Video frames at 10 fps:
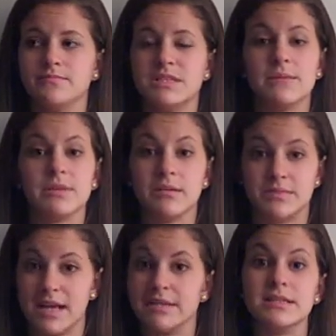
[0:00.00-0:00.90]

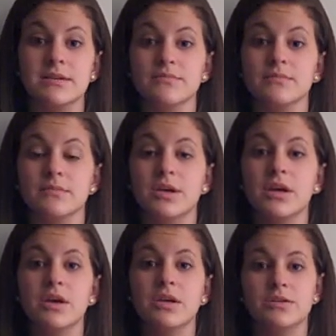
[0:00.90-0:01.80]
sometimes has them
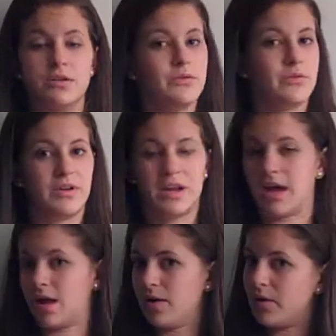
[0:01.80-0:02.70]
do the
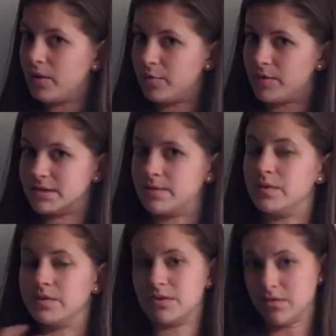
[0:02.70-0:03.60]
reading at home as
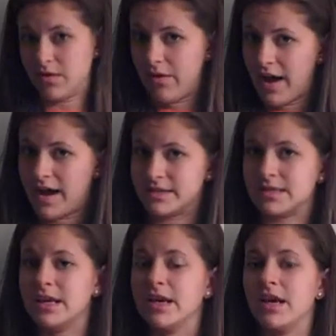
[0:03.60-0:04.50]
opposed to in
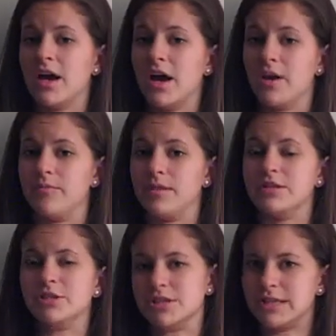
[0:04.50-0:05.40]
class,
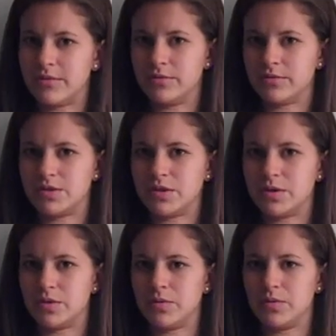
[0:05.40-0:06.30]
and she's able
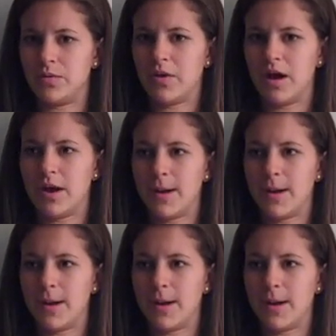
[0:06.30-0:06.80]
to,